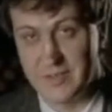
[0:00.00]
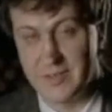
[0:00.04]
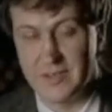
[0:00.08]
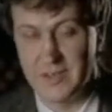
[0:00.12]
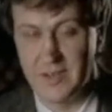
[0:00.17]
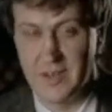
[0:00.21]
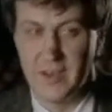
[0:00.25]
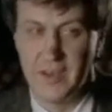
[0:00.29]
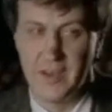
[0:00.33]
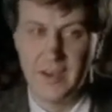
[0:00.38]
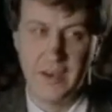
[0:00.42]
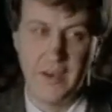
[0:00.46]
And
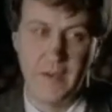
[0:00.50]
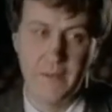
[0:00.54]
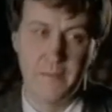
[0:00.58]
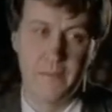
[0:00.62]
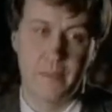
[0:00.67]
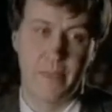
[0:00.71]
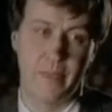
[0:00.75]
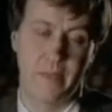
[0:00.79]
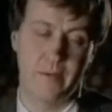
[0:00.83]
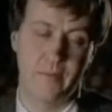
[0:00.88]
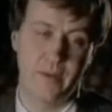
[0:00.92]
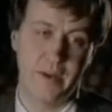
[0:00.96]

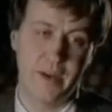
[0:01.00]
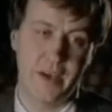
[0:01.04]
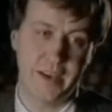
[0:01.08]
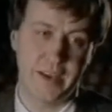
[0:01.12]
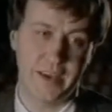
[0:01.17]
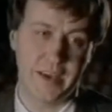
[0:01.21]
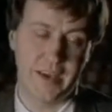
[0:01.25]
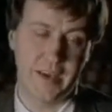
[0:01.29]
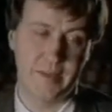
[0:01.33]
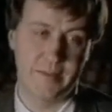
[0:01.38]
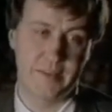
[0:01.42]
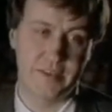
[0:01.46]
when I
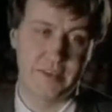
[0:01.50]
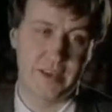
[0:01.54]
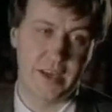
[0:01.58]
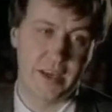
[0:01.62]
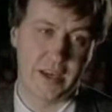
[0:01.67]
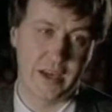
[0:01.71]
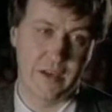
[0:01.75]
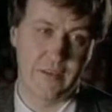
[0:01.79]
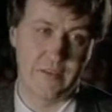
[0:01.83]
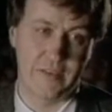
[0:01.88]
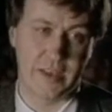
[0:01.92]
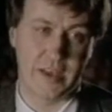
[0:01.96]
came to
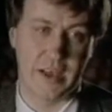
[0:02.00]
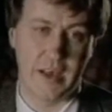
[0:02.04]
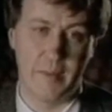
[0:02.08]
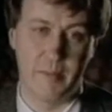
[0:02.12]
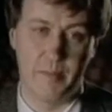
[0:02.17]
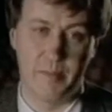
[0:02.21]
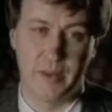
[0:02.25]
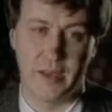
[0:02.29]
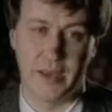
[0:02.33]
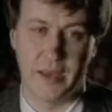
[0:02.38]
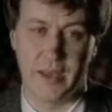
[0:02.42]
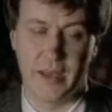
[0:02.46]
take over the
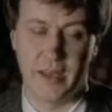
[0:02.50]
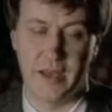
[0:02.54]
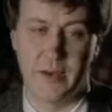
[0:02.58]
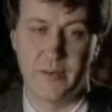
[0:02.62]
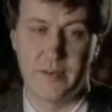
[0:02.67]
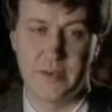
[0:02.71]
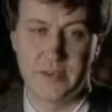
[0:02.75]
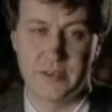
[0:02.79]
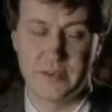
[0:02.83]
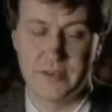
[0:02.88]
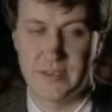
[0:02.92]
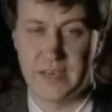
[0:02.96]
company and I
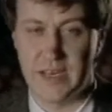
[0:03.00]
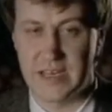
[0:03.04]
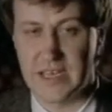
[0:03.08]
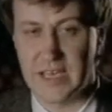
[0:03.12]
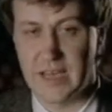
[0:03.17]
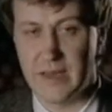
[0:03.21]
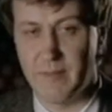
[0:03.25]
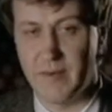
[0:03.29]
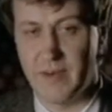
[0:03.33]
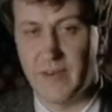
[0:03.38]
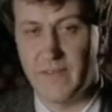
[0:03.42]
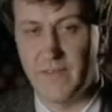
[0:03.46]
was
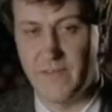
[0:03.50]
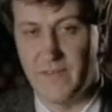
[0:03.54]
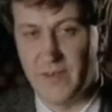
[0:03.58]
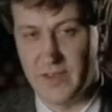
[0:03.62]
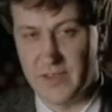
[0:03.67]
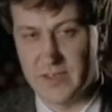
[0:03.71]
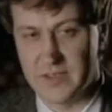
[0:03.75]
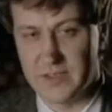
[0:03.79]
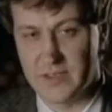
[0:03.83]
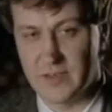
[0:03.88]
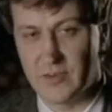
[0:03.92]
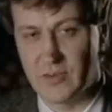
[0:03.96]
setting up my
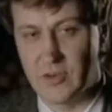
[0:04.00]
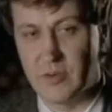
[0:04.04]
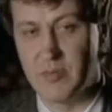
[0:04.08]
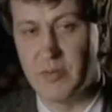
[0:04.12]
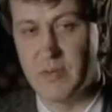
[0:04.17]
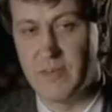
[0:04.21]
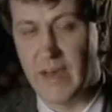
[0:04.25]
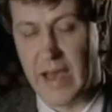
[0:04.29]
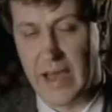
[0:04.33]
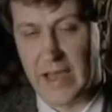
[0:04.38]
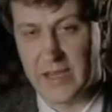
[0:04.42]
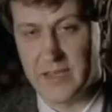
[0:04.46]
first
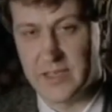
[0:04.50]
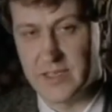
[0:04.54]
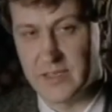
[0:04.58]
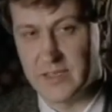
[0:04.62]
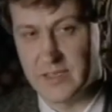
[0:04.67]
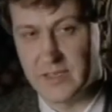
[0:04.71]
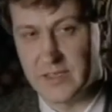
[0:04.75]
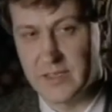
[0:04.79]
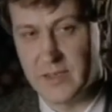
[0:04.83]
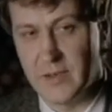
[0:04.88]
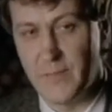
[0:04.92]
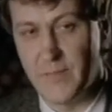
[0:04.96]
group of
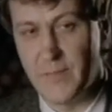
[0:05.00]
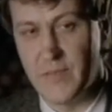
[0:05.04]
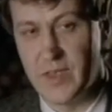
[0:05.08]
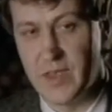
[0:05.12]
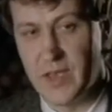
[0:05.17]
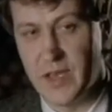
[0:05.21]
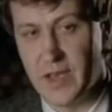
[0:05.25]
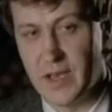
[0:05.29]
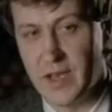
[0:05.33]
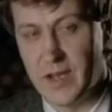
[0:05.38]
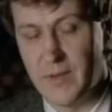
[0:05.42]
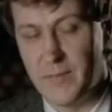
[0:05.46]
actors,
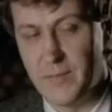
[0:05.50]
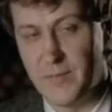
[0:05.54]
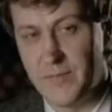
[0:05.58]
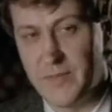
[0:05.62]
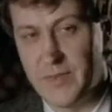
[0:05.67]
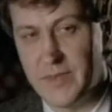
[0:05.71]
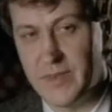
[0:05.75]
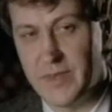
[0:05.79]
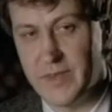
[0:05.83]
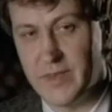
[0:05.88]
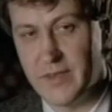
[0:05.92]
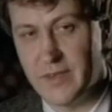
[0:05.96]

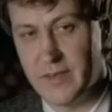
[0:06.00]
um,